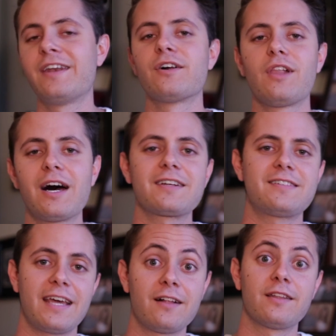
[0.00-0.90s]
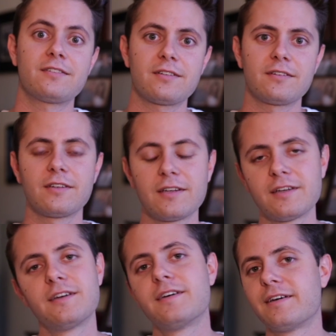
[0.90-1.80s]
And a lot of talent.
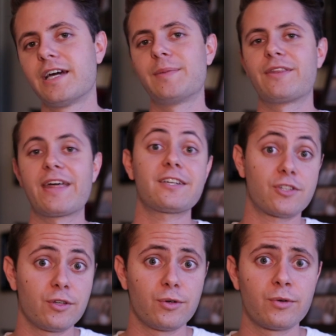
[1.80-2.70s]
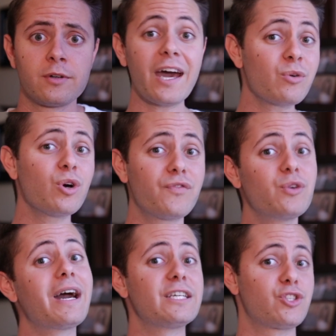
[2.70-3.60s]
I mean, that too. I don't know if
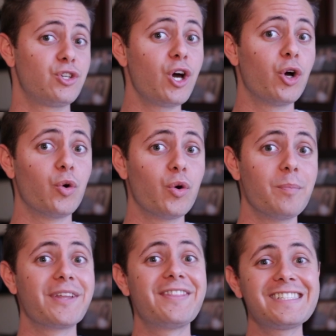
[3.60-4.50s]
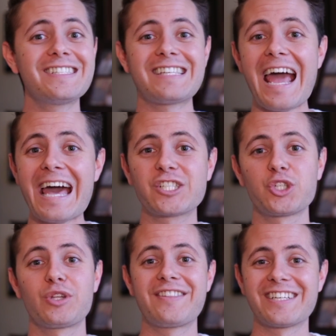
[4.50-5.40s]
you guys know, but this is
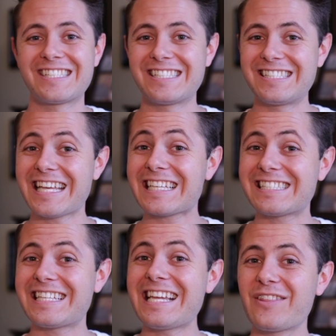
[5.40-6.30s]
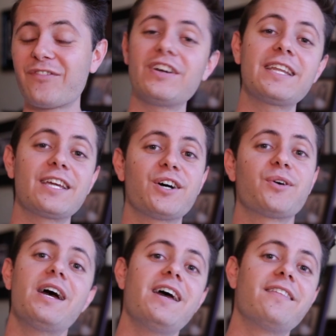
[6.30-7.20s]
actually the 16th
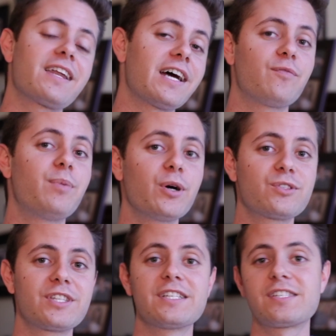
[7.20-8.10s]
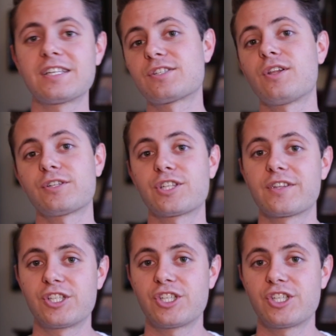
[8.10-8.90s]
video that I've posted since launching the